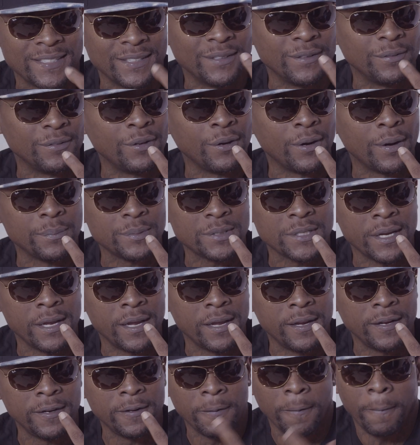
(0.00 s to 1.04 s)
the you know what I'm
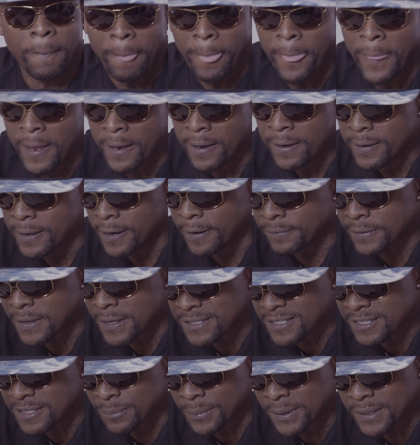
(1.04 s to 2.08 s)
saying? if
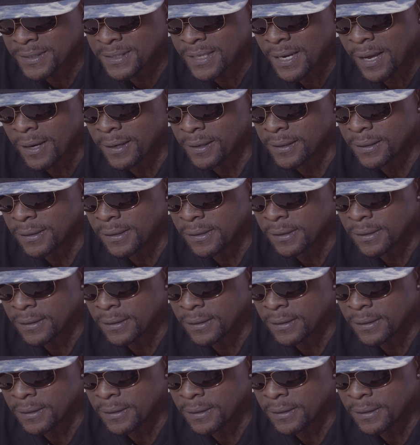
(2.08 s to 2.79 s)
that's the mentality.